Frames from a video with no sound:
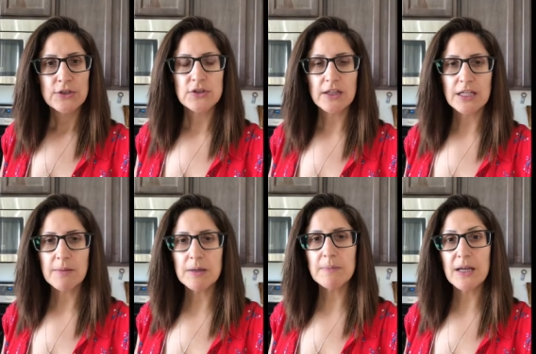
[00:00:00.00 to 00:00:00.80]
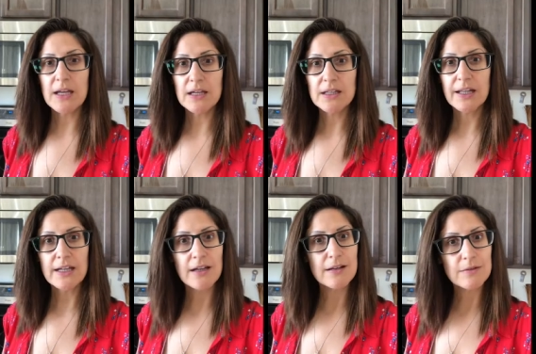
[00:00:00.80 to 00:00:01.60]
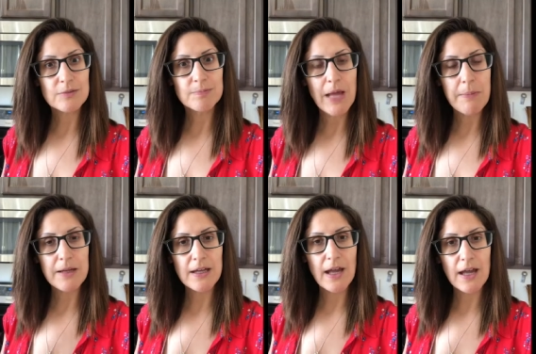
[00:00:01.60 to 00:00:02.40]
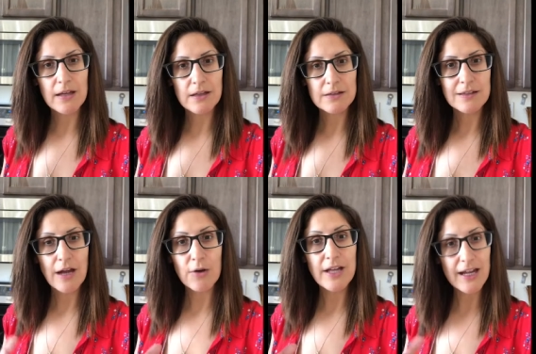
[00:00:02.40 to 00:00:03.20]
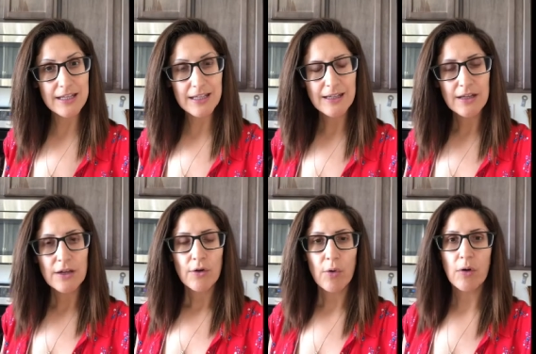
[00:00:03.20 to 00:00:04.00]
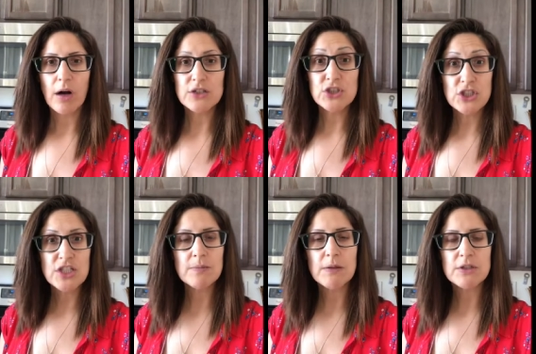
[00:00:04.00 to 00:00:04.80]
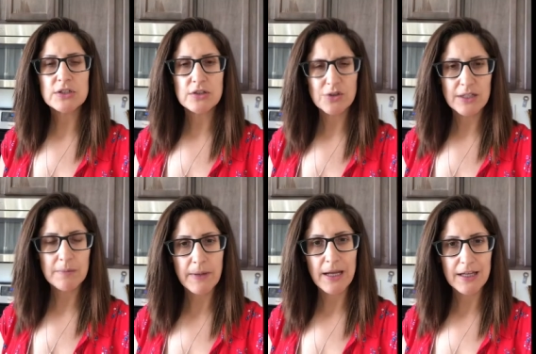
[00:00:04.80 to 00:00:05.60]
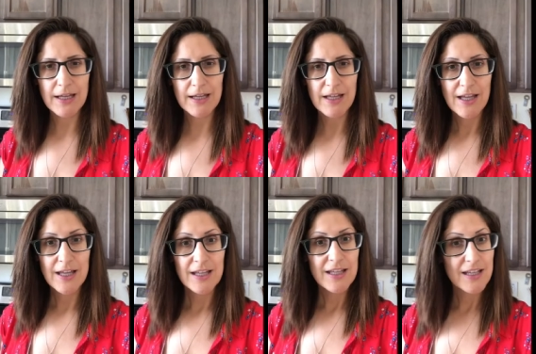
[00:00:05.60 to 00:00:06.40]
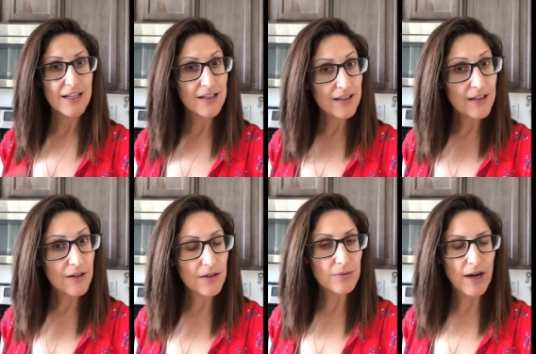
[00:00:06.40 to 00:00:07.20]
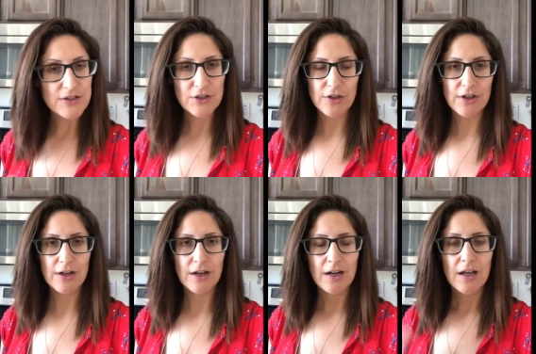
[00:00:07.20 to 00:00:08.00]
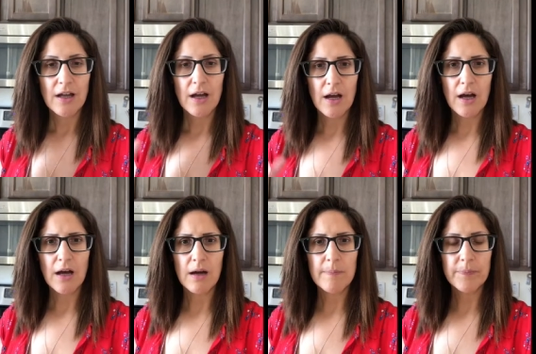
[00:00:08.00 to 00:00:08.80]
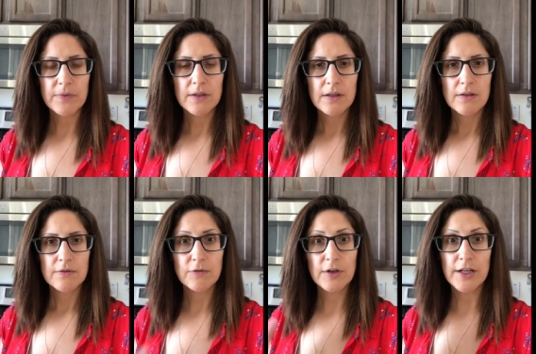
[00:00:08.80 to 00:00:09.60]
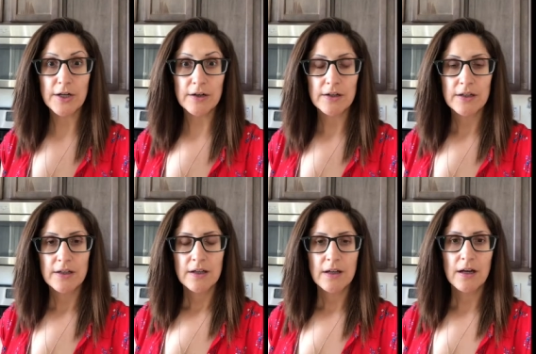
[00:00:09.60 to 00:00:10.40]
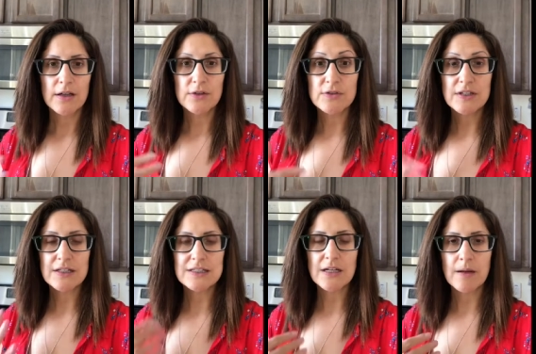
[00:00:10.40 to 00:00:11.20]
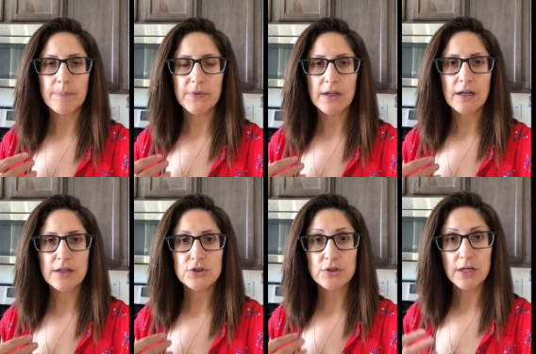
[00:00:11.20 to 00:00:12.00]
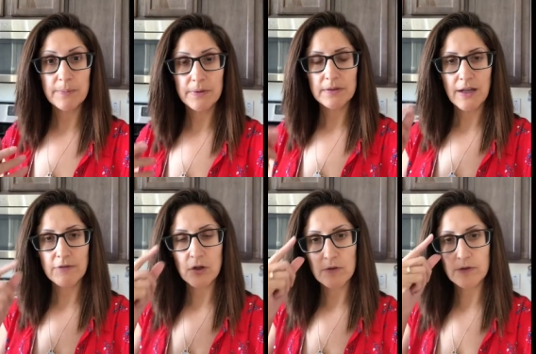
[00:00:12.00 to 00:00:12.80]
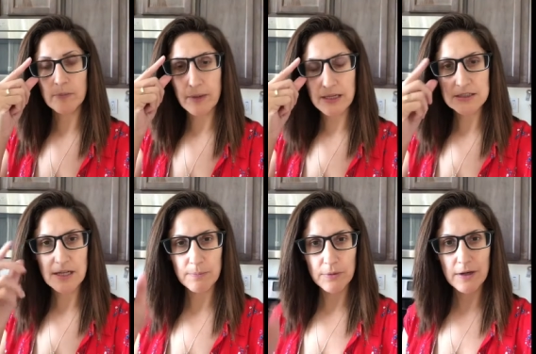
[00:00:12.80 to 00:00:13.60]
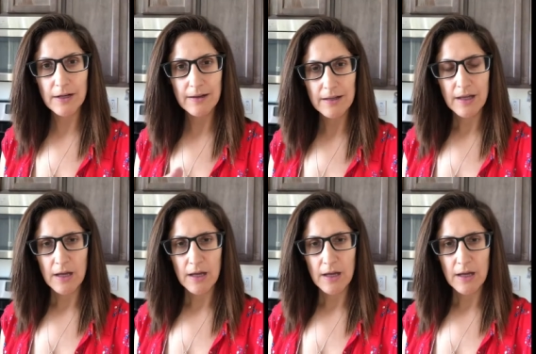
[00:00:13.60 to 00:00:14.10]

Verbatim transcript: So I think I'm gonna make like a, maybe a takoyaki or a chijimi, which is Korean pancake, in the rice cooker um, for dinner uh, using some uh, shrimp left over from my tempura